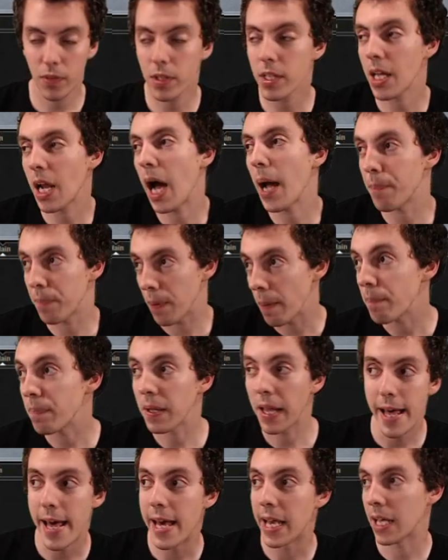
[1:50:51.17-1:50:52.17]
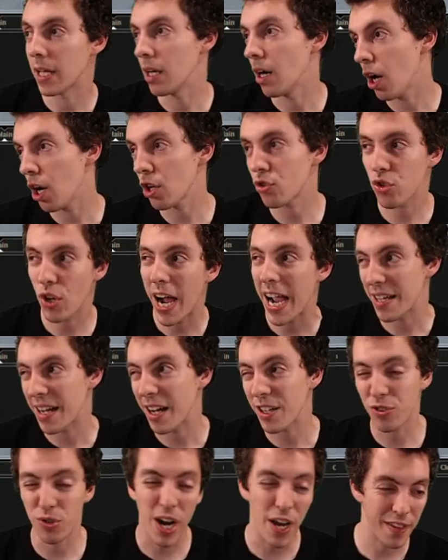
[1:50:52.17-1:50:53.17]
you know, I'm playing, you know, I'll try I'll
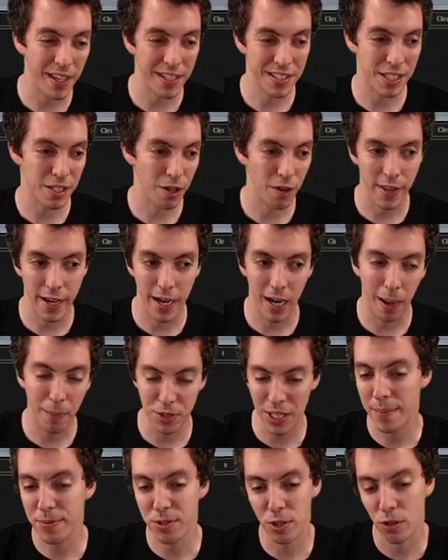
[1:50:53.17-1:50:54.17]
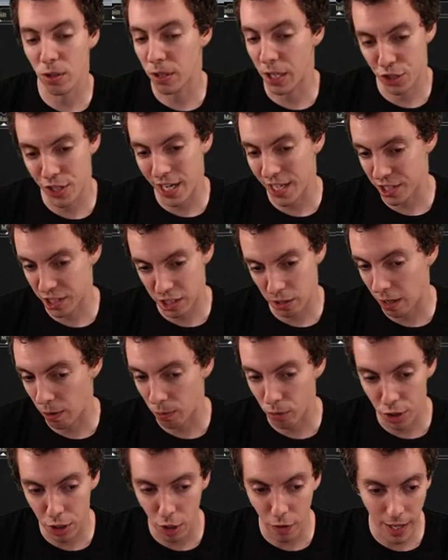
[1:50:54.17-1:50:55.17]
try things here and there. I'm, I'm still learning chess too. I don't
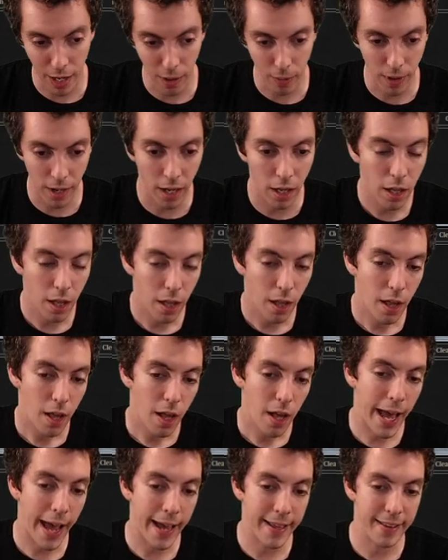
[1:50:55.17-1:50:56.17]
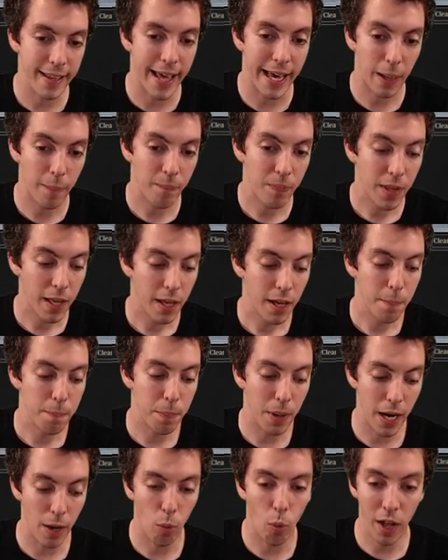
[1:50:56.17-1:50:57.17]
really know it that well. And like,
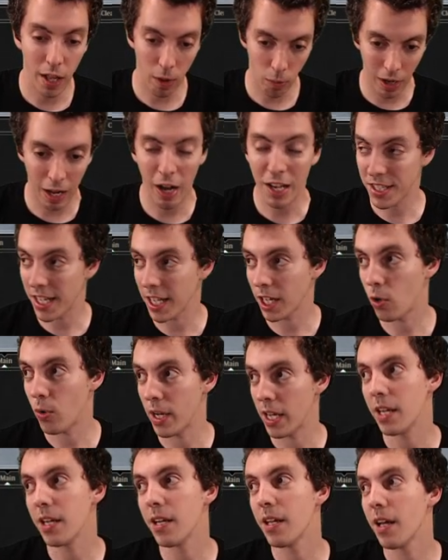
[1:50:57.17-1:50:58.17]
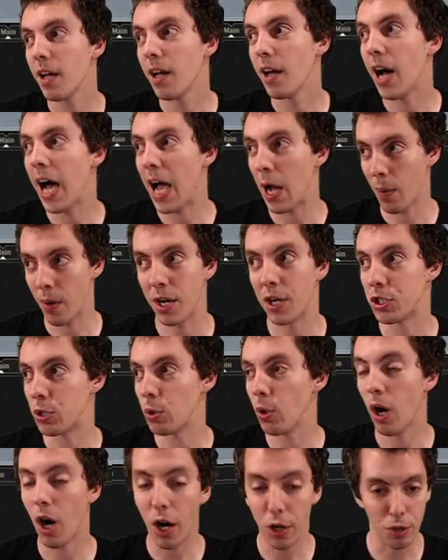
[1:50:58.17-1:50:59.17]
but when, when I lost that queen, I went into
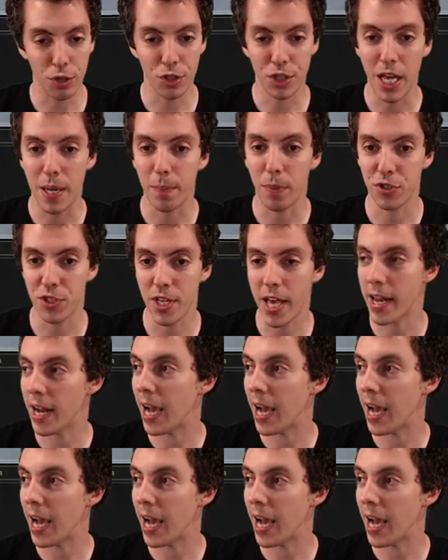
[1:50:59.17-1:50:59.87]
110%.